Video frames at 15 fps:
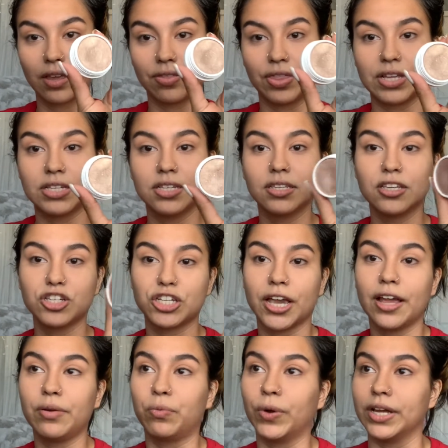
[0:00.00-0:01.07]
This is in the
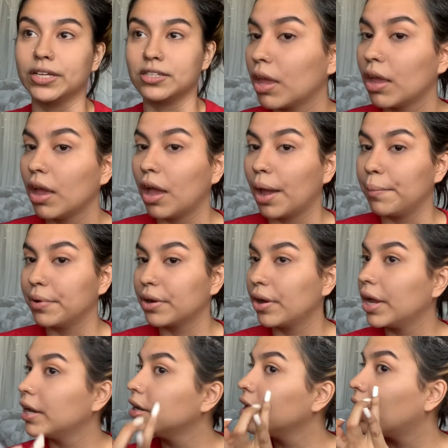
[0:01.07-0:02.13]
shade Wisp. I'm gonna go
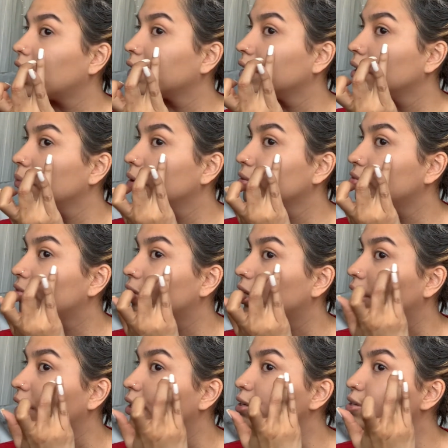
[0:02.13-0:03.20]
ahead and highlight my
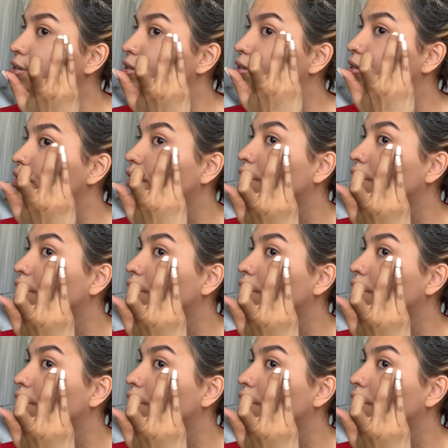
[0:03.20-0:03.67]
face.